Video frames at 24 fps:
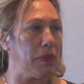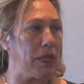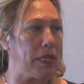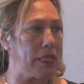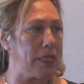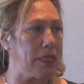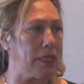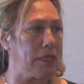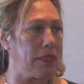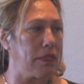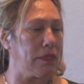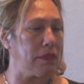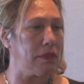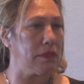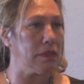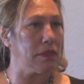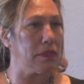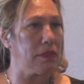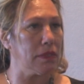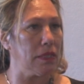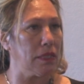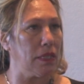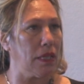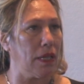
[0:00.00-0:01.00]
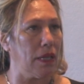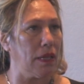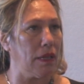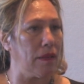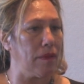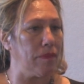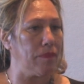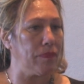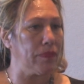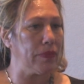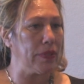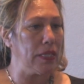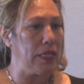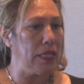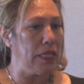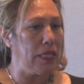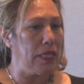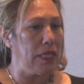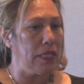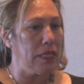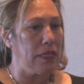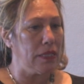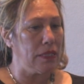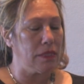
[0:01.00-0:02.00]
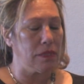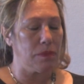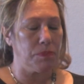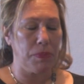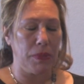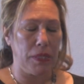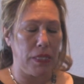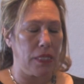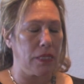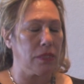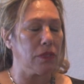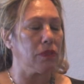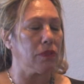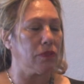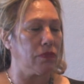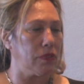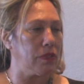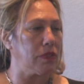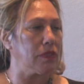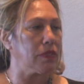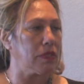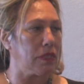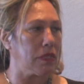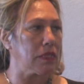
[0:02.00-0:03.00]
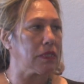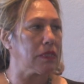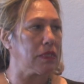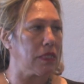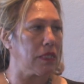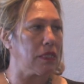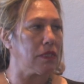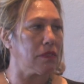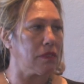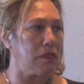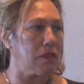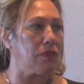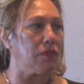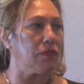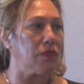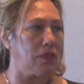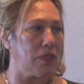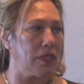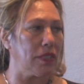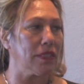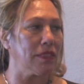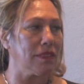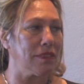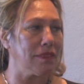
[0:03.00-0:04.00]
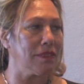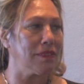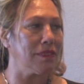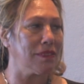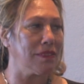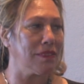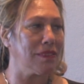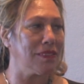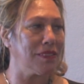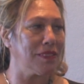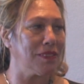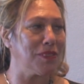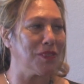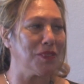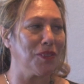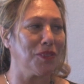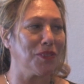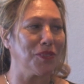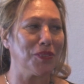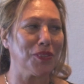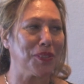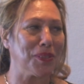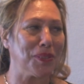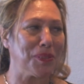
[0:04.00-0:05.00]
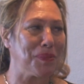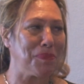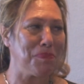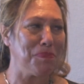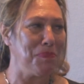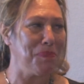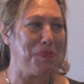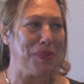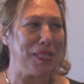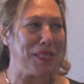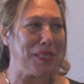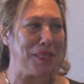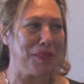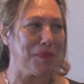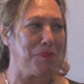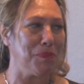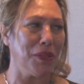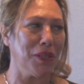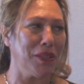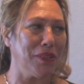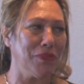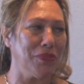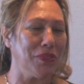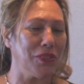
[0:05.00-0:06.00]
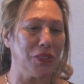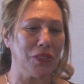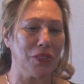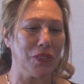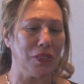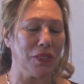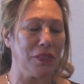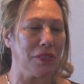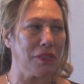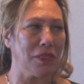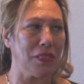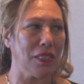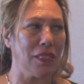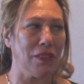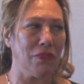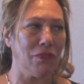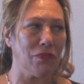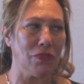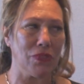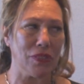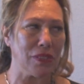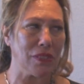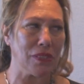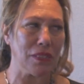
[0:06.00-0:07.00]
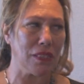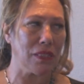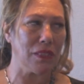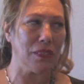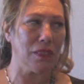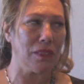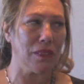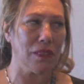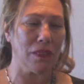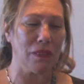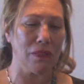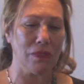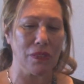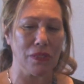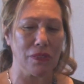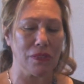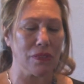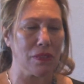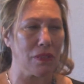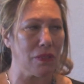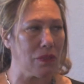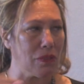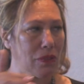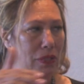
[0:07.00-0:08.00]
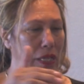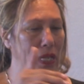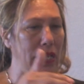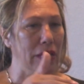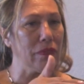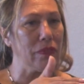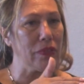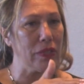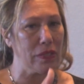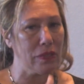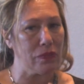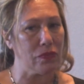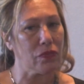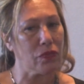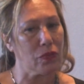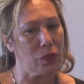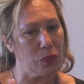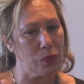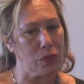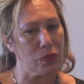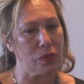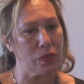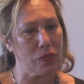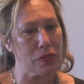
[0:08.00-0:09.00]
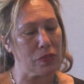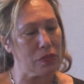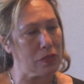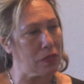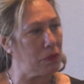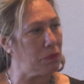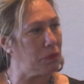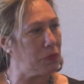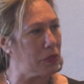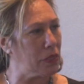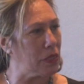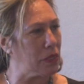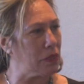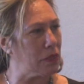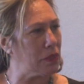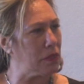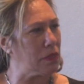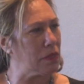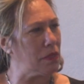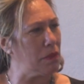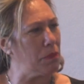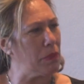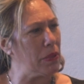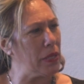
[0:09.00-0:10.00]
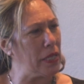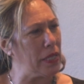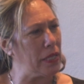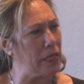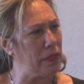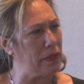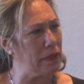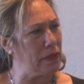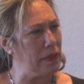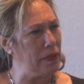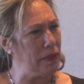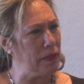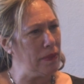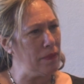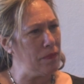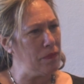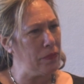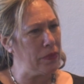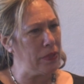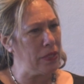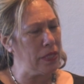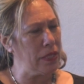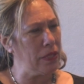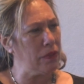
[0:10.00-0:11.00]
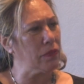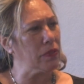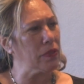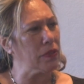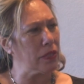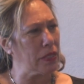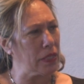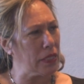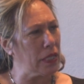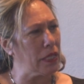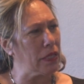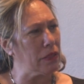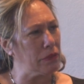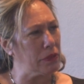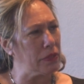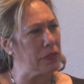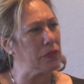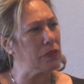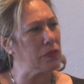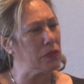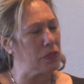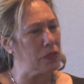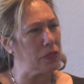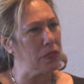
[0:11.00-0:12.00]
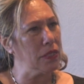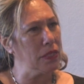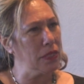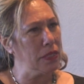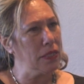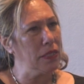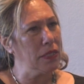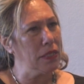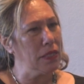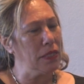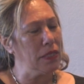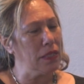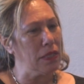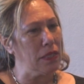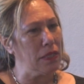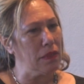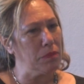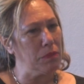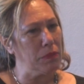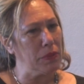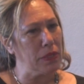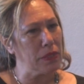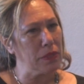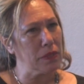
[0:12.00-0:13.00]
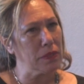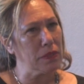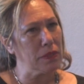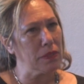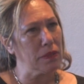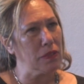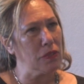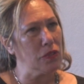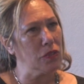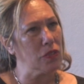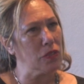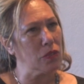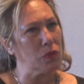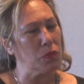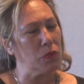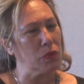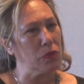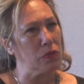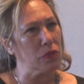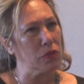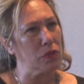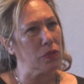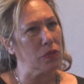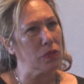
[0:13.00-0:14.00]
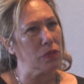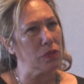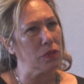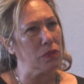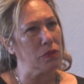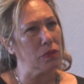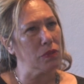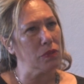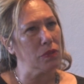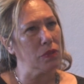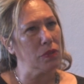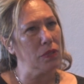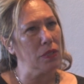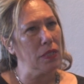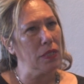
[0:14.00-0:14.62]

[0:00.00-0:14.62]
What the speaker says: makers is part of the success of things. It's not just me and my vision, it's every, you know, there's a lot. And then of course the subject is the man having the courage. But you just want to,